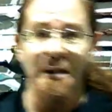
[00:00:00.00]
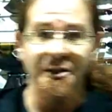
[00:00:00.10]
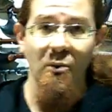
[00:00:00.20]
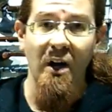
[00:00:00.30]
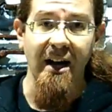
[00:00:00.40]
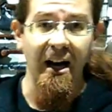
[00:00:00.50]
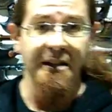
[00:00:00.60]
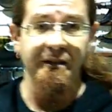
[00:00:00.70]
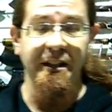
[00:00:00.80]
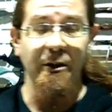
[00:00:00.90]
reason why I
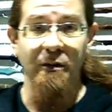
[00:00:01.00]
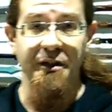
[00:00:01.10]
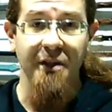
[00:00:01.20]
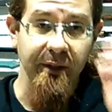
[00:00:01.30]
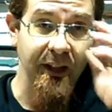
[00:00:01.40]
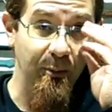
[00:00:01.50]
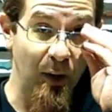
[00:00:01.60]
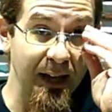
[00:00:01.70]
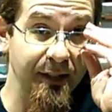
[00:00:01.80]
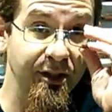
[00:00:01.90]
D V over some of the other
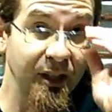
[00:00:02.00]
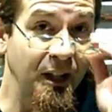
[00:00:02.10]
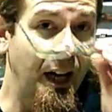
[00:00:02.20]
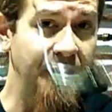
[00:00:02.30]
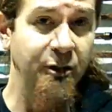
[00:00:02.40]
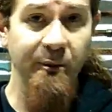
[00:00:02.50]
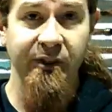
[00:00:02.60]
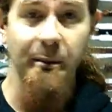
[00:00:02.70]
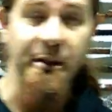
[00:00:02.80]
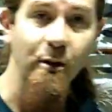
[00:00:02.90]
brands. Uh, Tom, if you
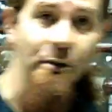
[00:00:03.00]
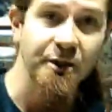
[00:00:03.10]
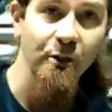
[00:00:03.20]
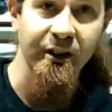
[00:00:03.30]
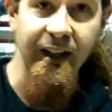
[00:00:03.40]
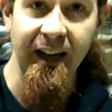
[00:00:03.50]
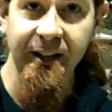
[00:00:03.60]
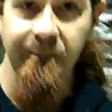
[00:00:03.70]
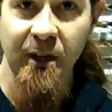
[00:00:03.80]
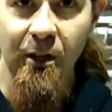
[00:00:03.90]
come in close and look at the head,